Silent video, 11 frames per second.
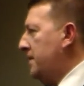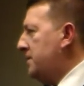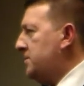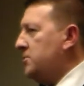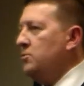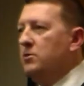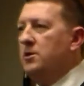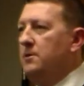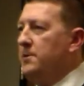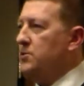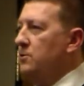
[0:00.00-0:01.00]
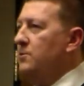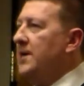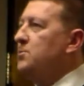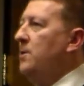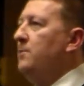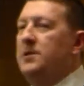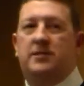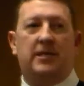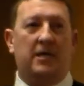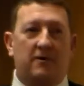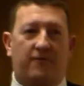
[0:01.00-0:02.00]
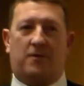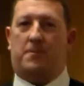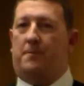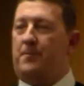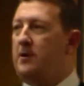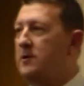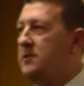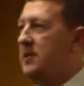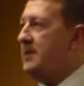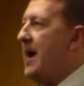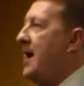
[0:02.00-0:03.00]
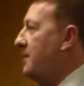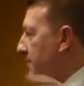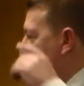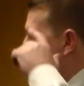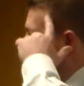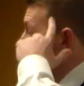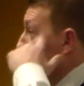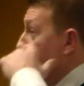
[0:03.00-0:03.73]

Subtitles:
This is too good to be true. That's why when you see Ephraim up here, you see Doc up here,